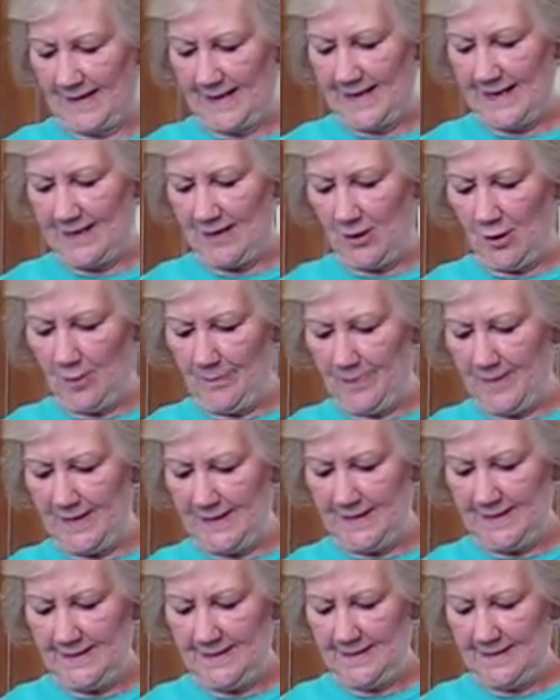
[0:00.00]
and
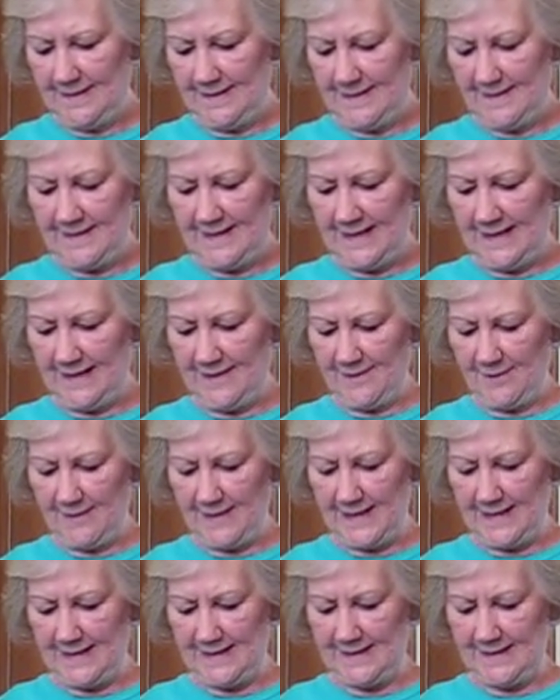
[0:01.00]
open the other
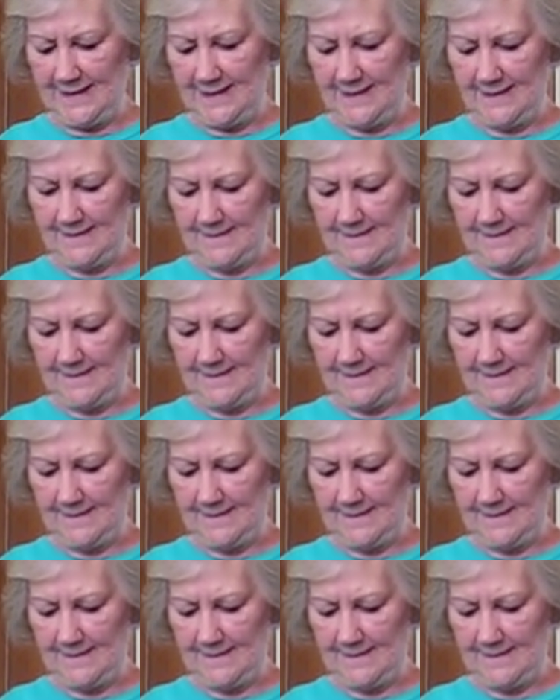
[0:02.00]
end.